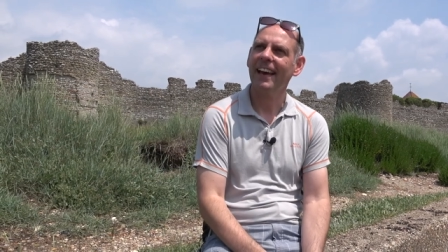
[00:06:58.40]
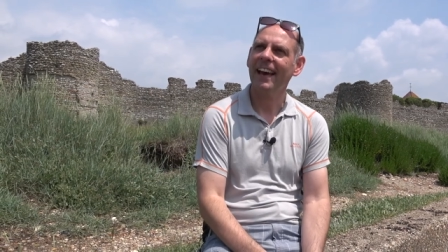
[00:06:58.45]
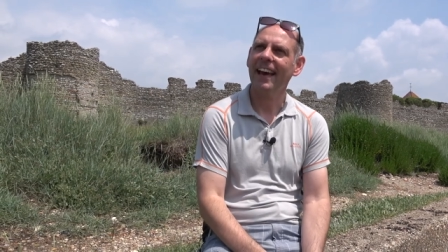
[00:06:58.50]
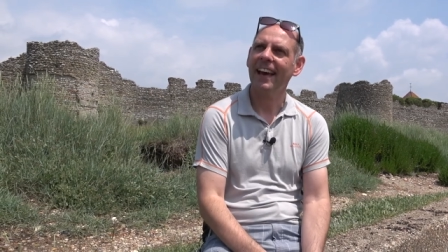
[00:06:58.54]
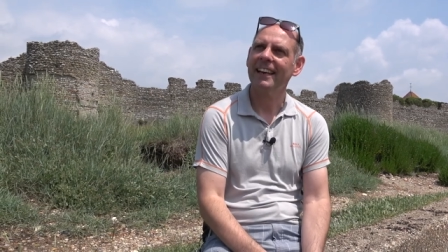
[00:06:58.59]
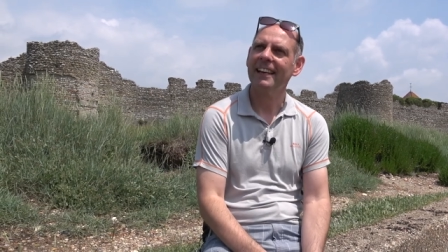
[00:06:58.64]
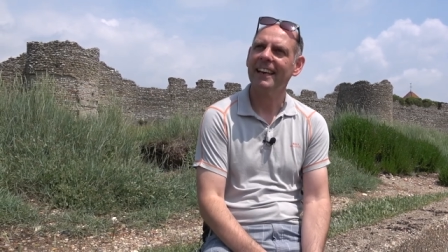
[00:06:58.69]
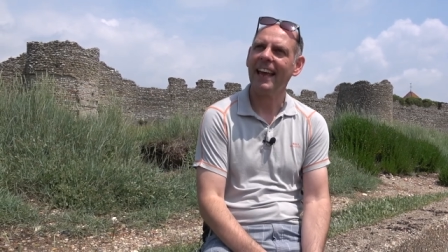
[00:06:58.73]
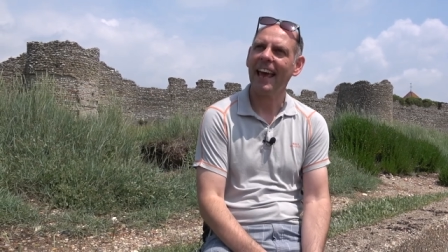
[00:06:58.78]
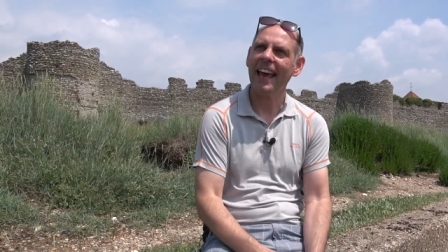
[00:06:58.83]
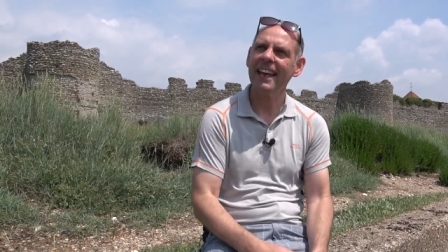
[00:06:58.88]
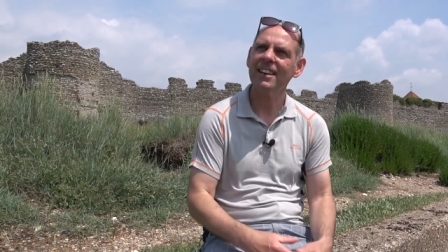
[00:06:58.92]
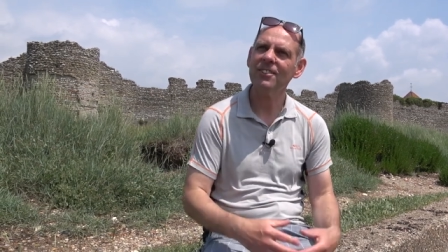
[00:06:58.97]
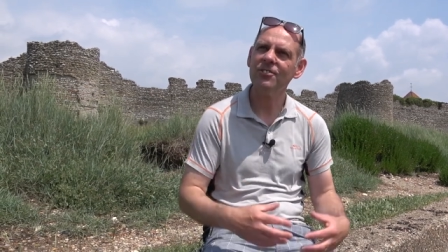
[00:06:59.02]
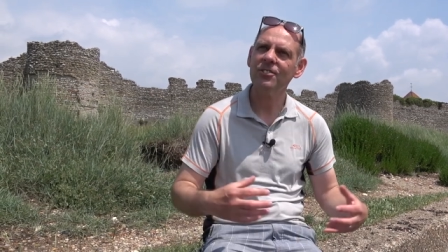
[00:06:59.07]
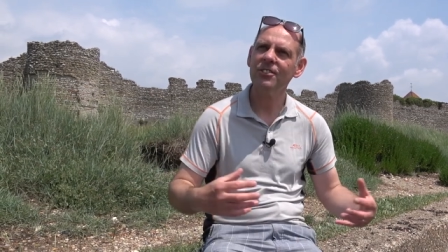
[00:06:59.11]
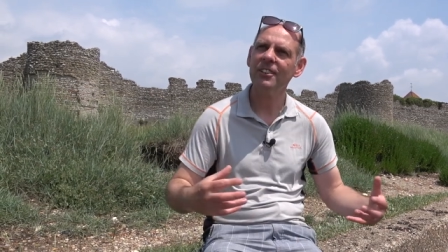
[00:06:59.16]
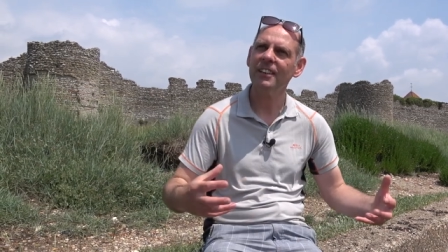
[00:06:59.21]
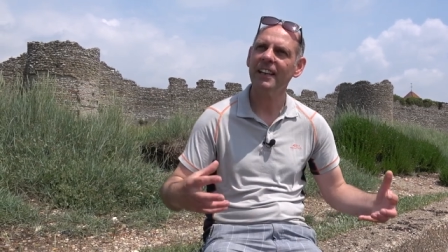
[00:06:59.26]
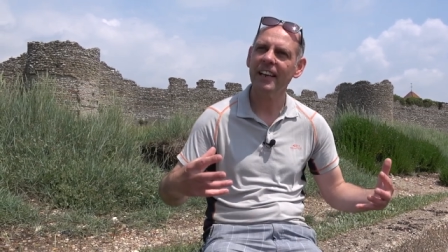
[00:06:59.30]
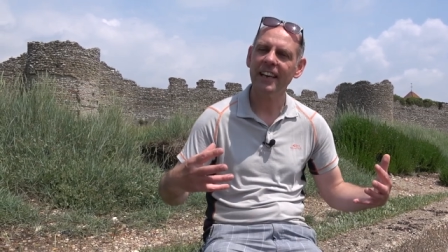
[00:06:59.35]
and
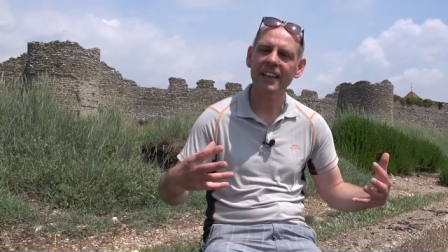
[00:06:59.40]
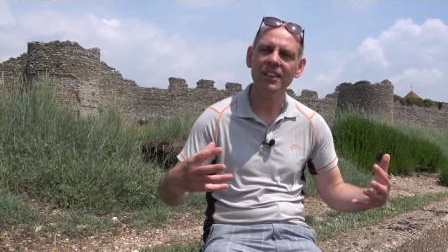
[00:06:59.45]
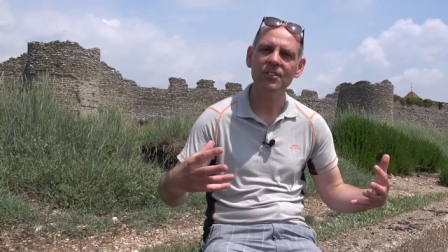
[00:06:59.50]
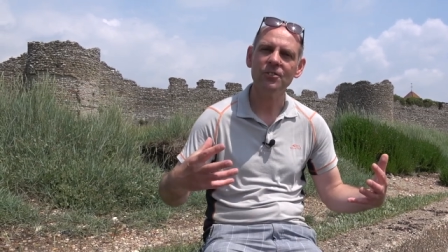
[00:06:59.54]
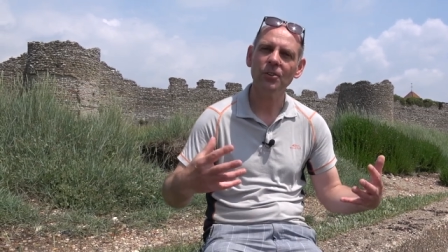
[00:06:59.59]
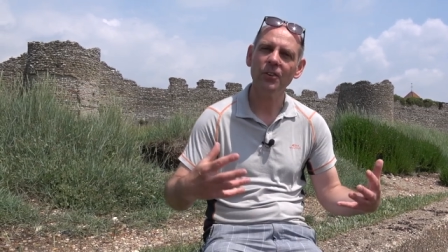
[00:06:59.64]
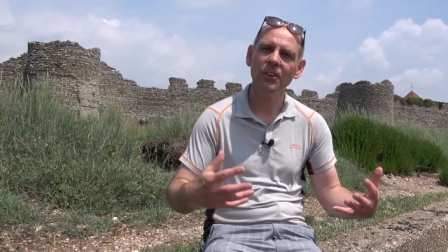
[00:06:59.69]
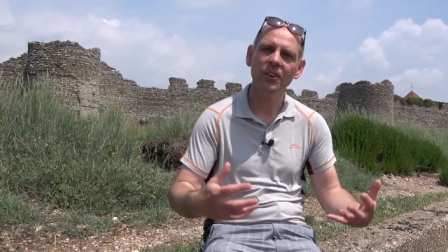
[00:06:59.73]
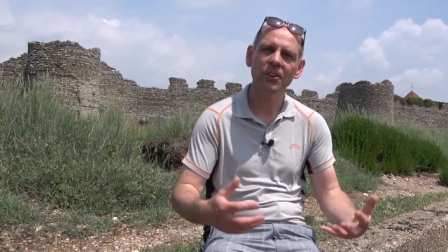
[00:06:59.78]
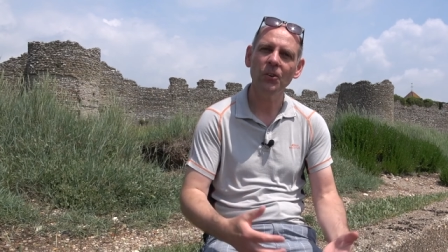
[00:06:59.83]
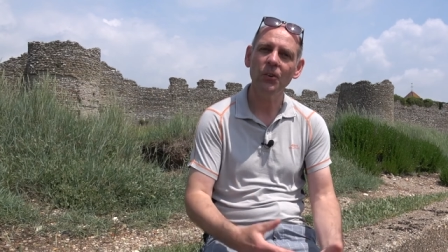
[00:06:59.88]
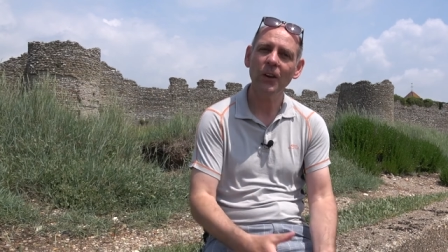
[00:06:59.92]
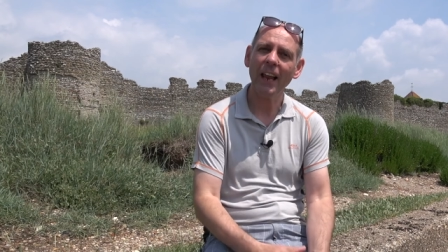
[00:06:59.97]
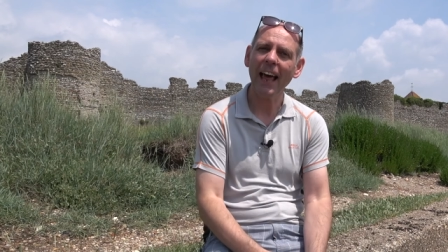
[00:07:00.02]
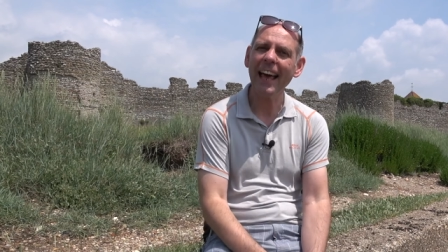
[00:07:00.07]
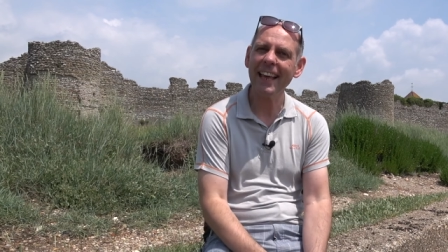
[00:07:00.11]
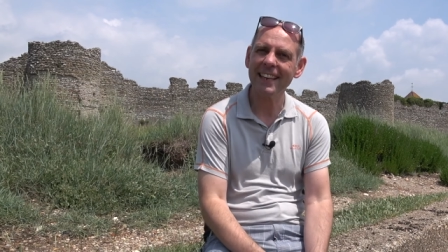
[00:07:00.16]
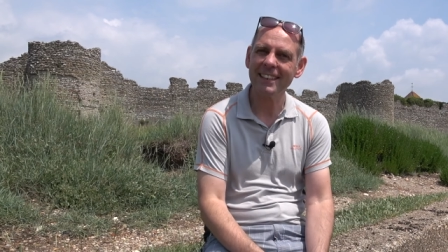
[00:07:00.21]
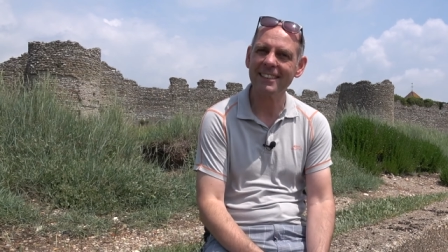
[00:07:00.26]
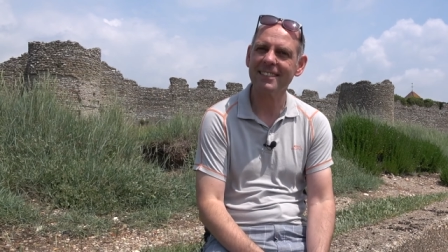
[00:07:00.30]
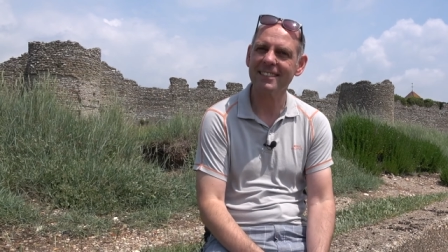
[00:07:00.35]
entering into a new
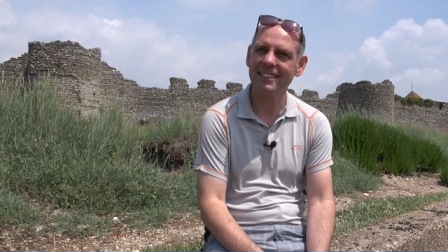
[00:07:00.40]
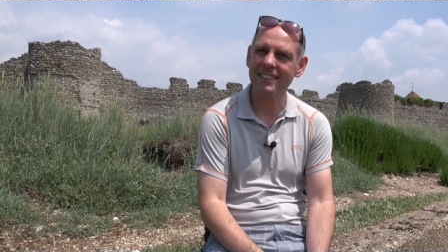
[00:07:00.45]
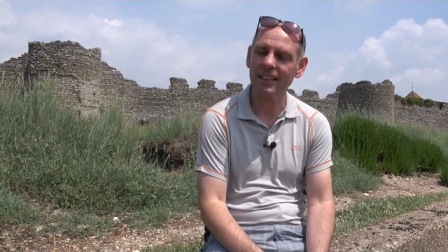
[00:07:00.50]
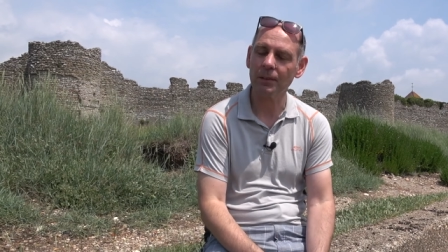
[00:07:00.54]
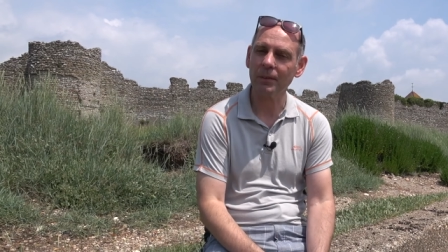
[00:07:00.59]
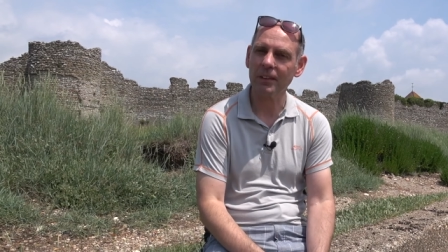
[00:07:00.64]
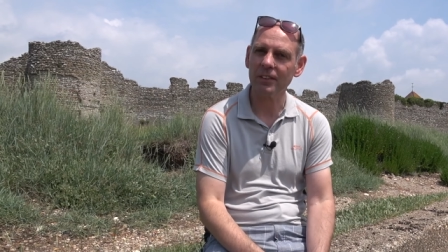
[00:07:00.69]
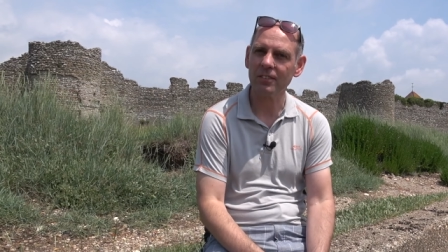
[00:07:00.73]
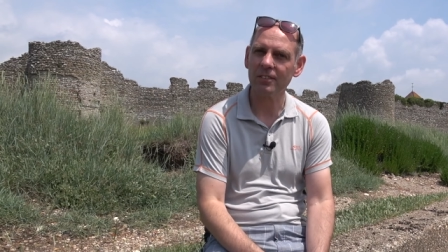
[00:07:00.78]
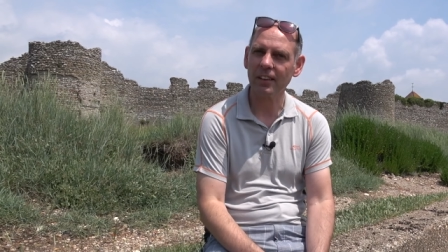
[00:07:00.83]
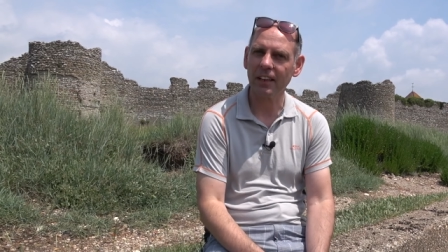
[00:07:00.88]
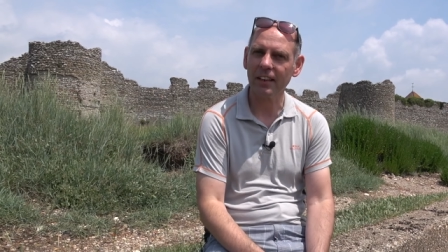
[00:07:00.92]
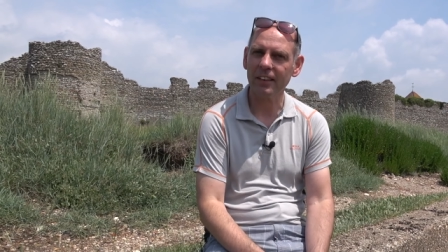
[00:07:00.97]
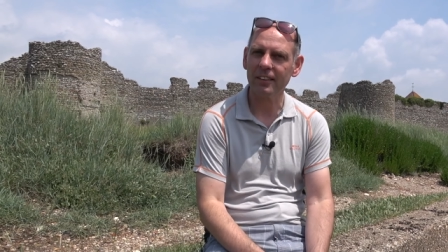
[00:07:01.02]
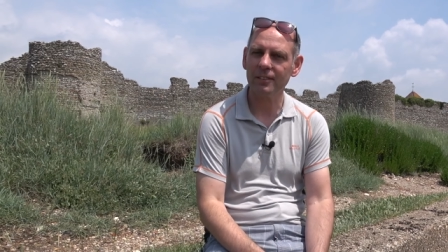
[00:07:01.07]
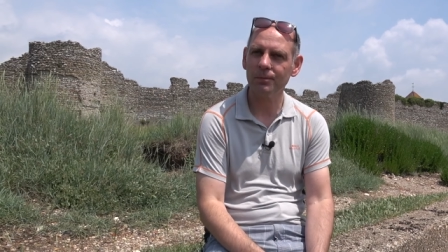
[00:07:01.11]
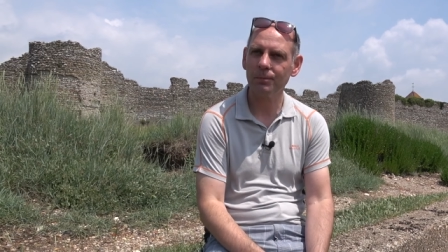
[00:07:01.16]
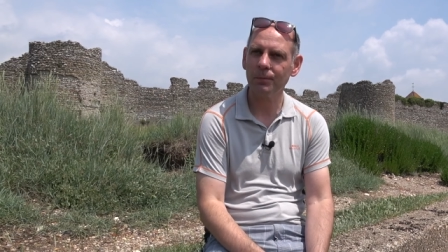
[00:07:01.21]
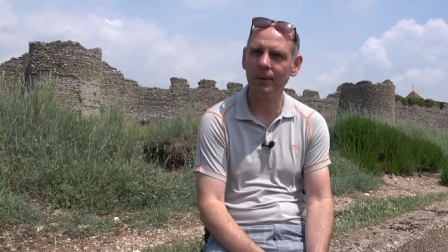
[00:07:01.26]
land to some extent,